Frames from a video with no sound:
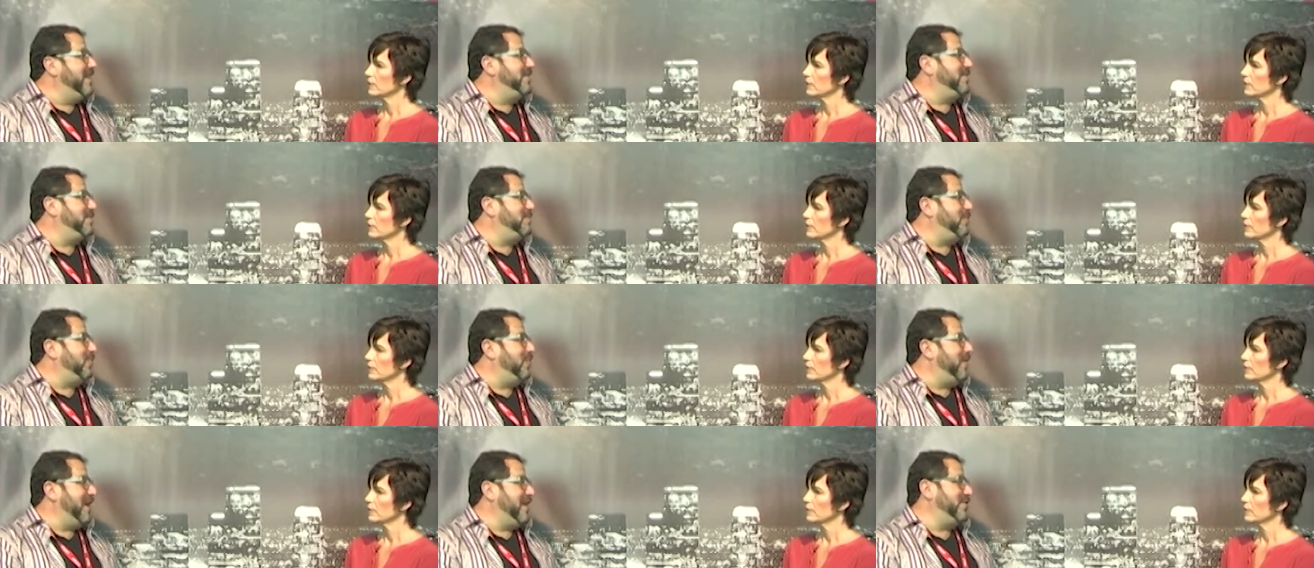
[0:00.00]

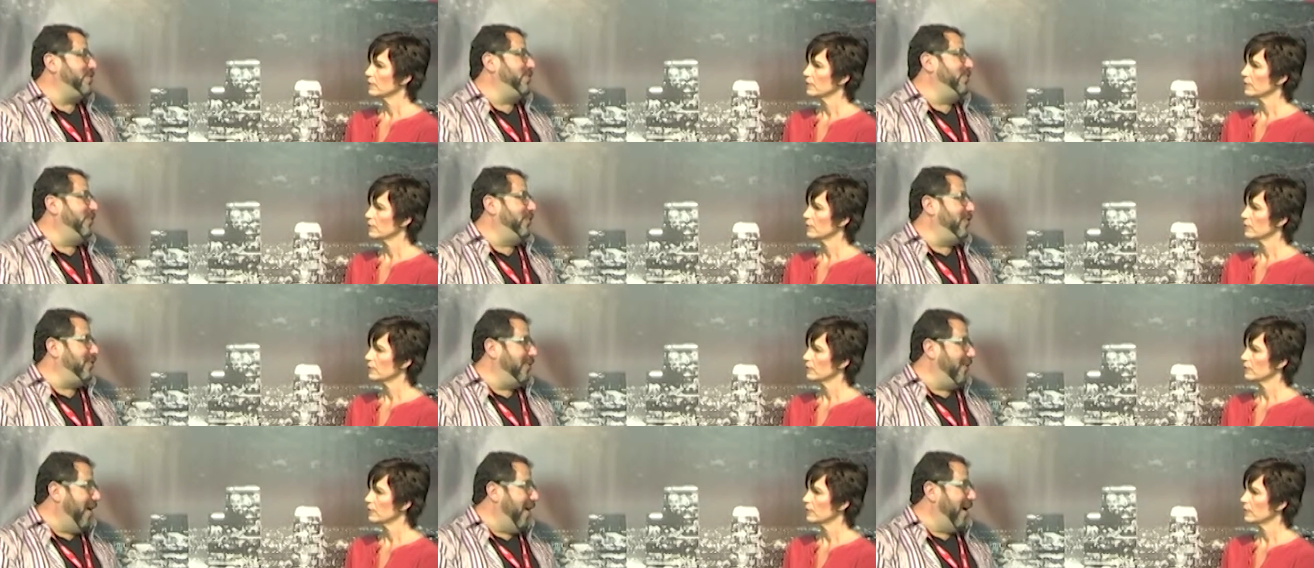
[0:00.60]

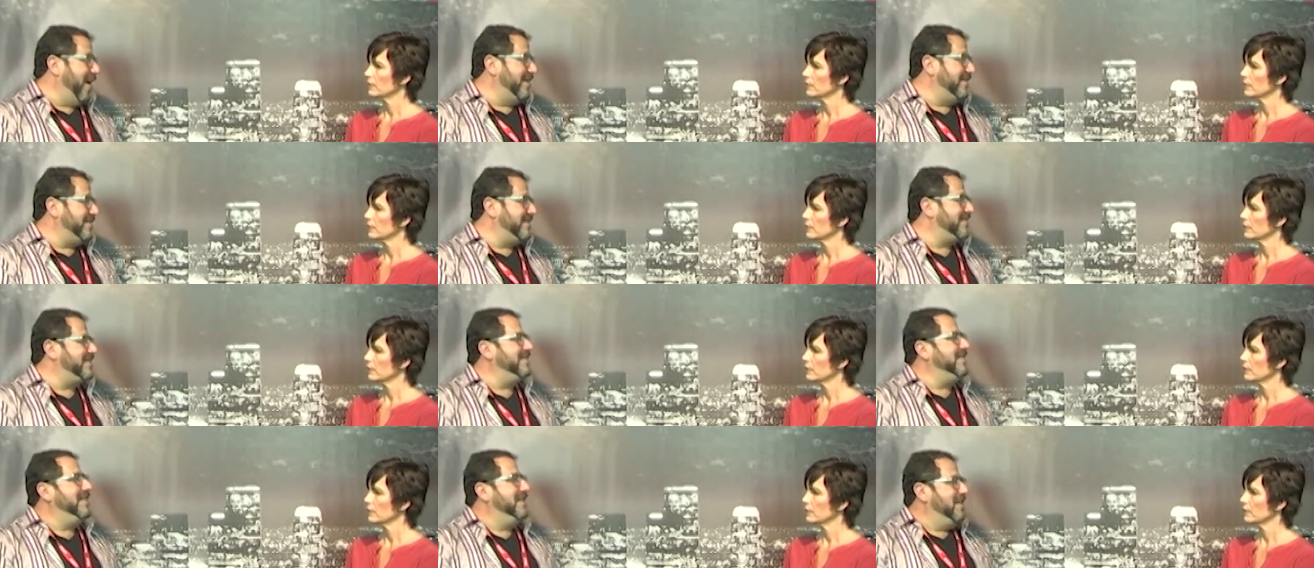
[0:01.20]
Speaker 1: inspirational
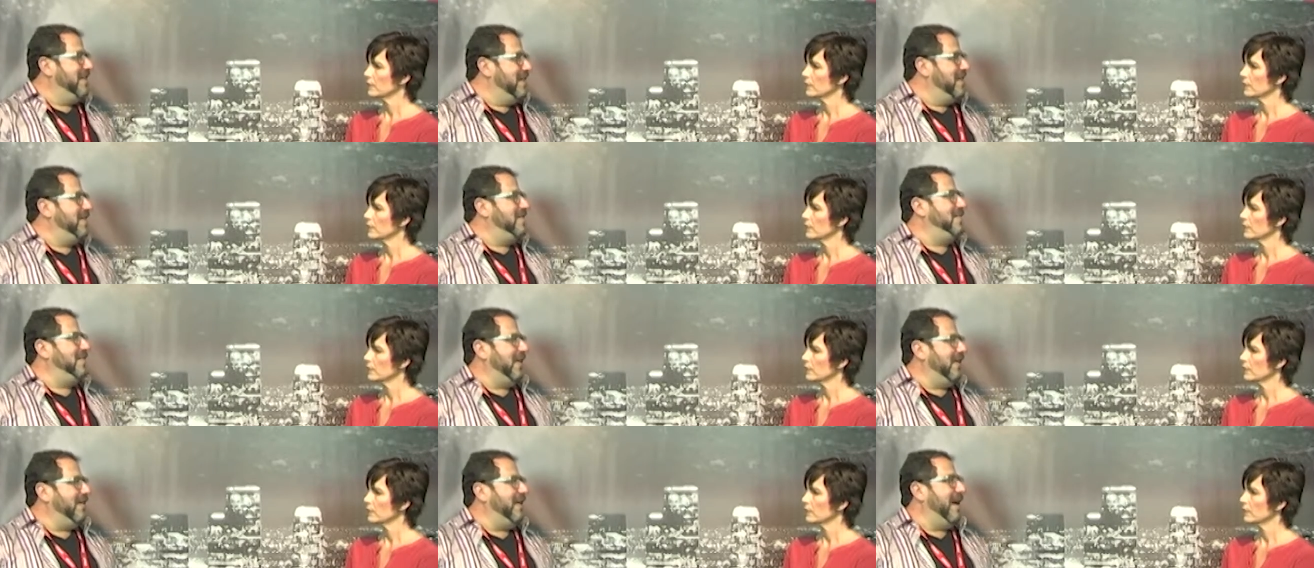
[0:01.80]
thoughts
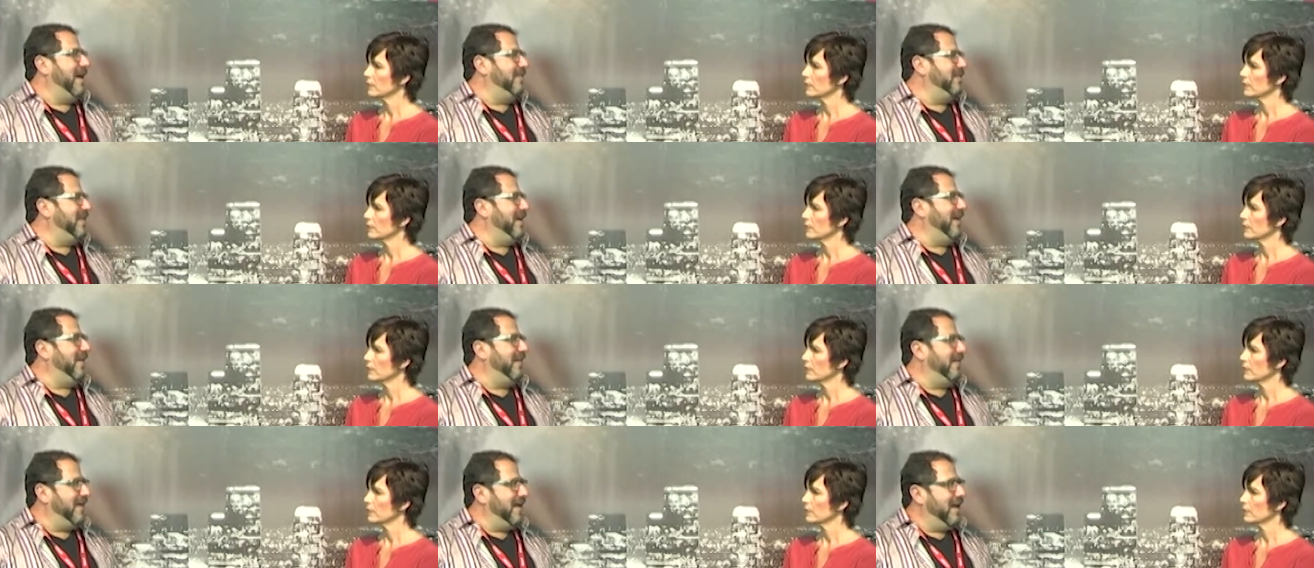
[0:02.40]
that are out
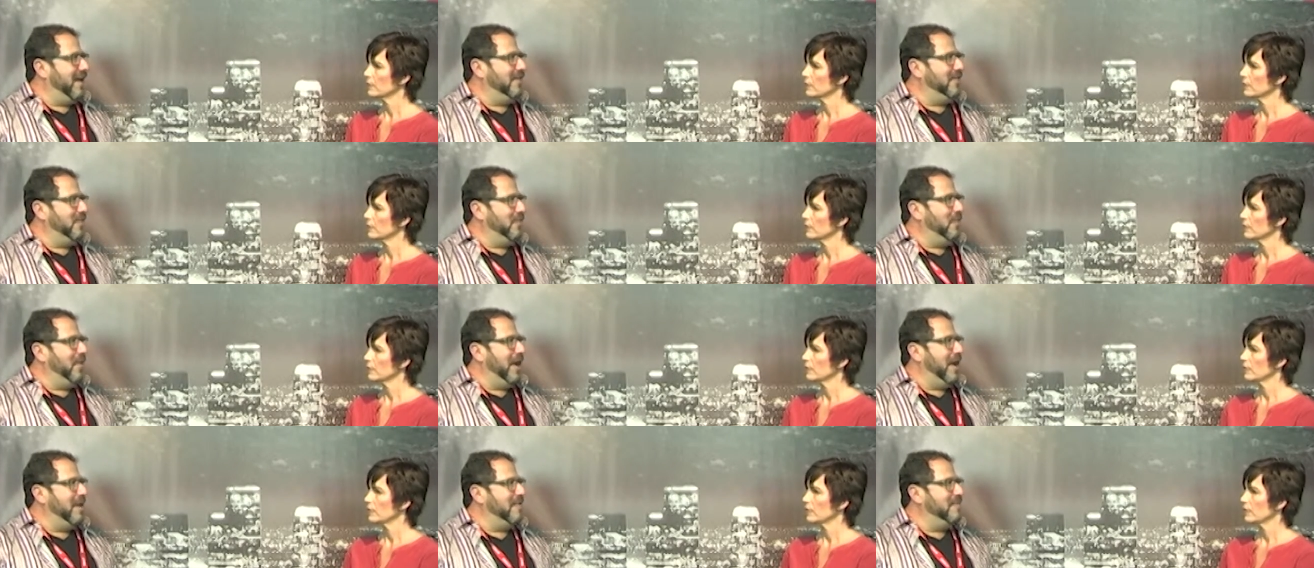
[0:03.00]
there on the
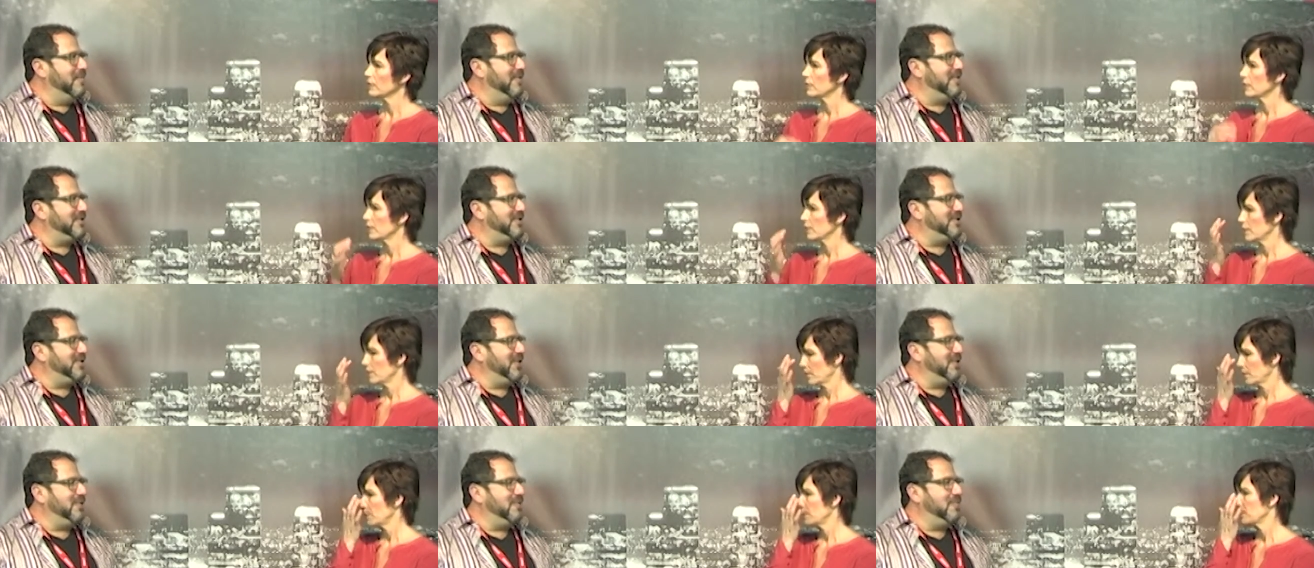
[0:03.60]
web.
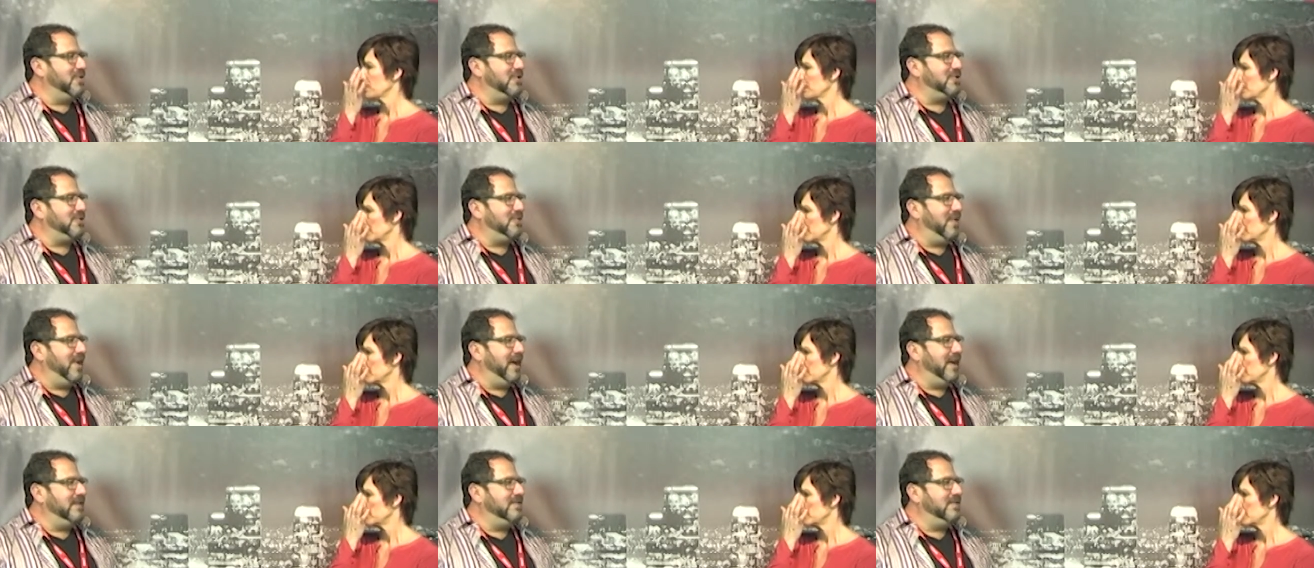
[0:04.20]
So we're
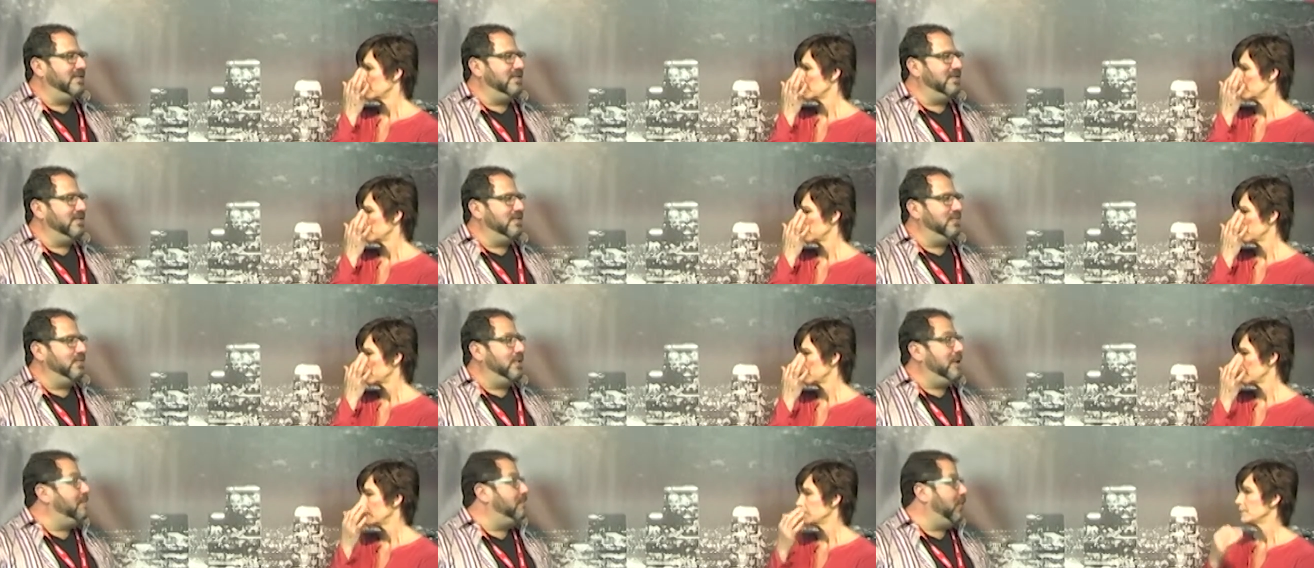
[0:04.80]
trying
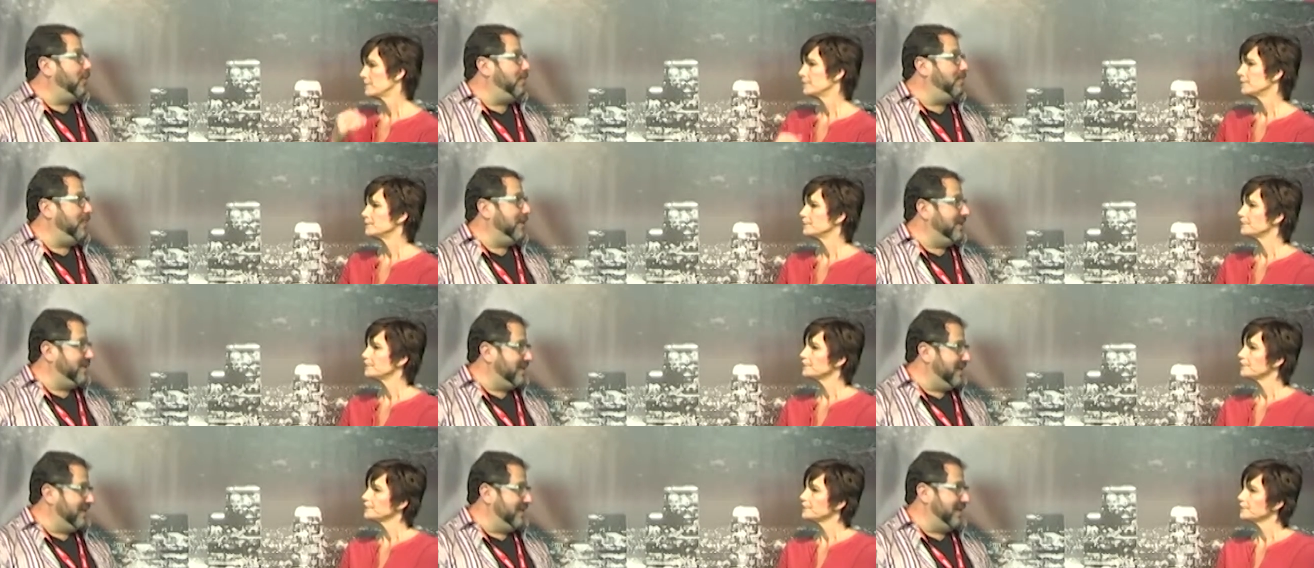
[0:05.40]
to
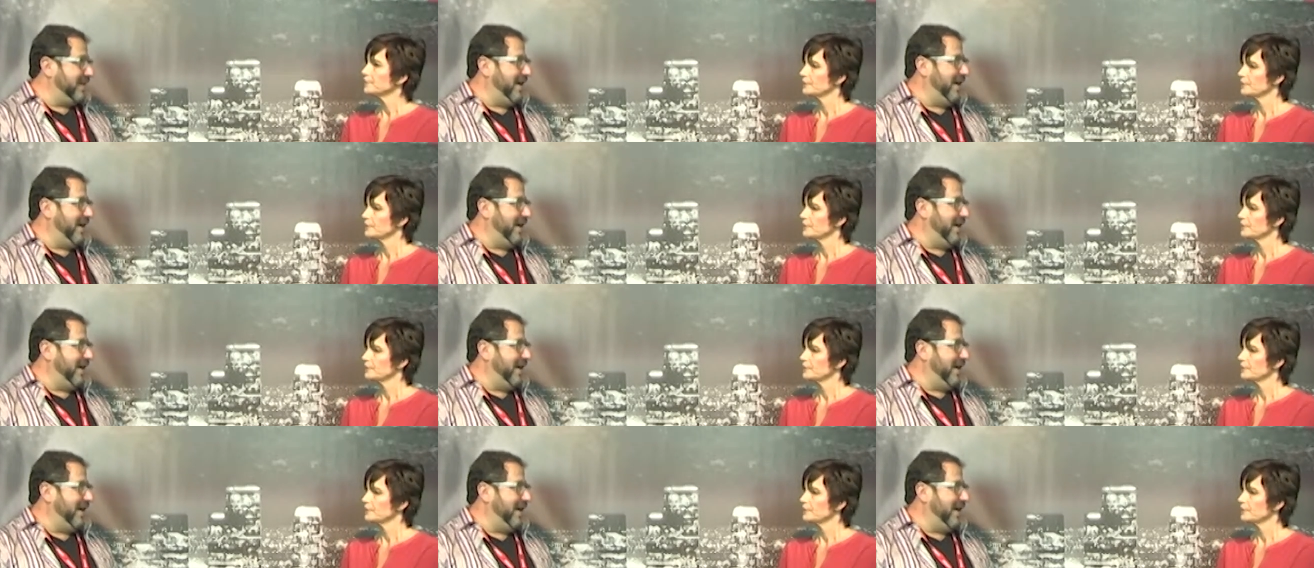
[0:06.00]
repurpose this